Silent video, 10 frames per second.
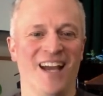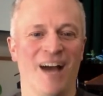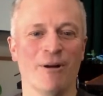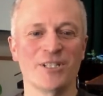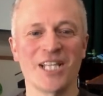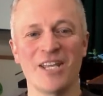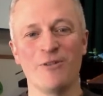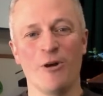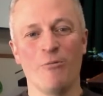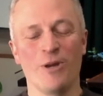I want to let you
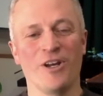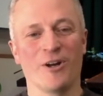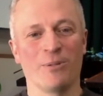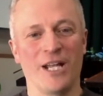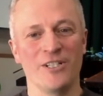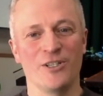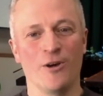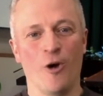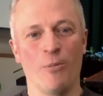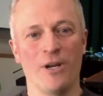know we are planning
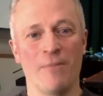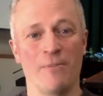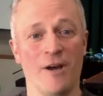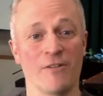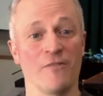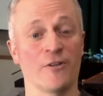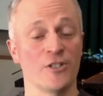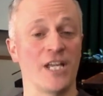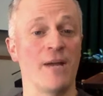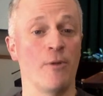to open up for the
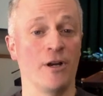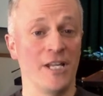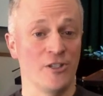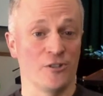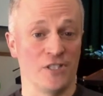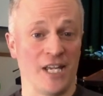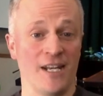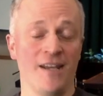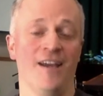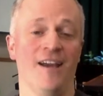first time on Easter
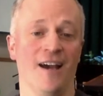Sunday